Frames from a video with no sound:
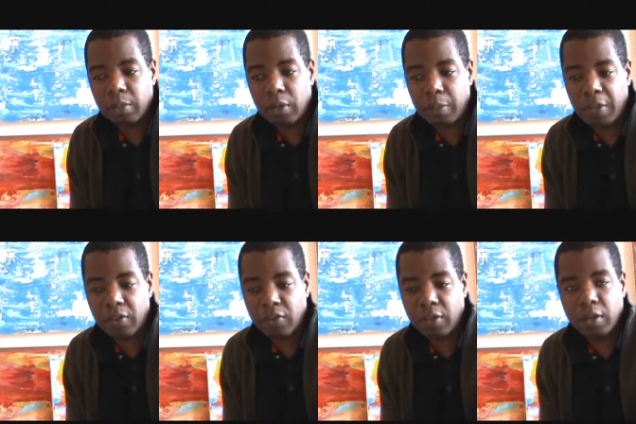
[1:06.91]
with a
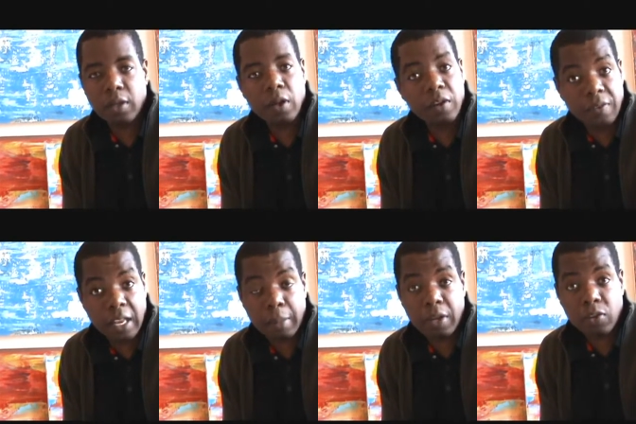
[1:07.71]
piece of
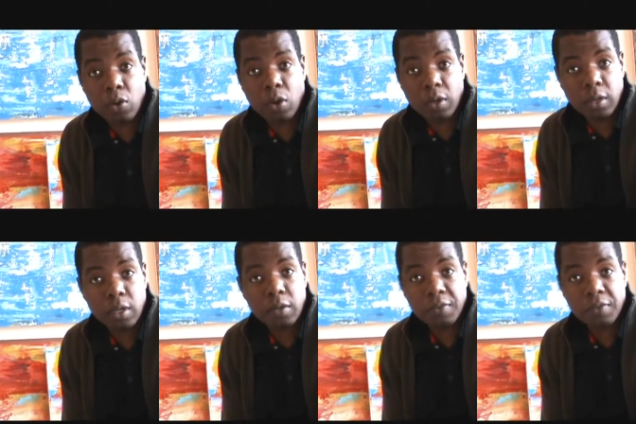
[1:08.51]
elements called